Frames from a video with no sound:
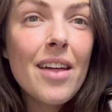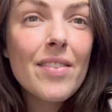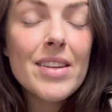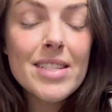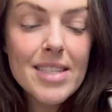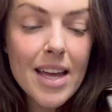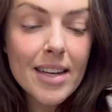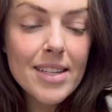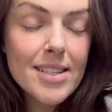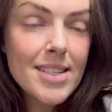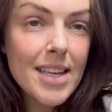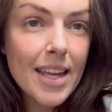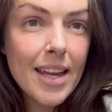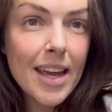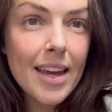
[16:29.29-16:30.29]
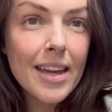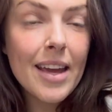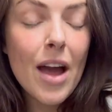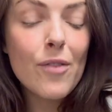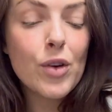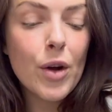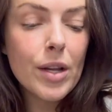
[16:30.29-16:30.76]
the sun is setting.
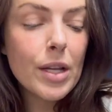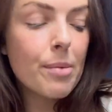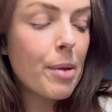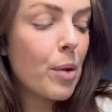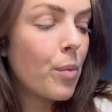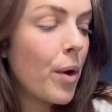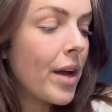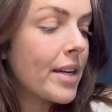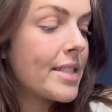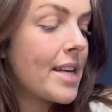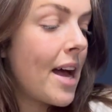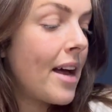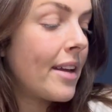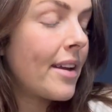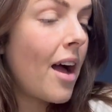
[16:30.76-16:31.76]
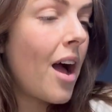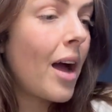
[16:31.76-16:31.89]
I've got a little bit of work done.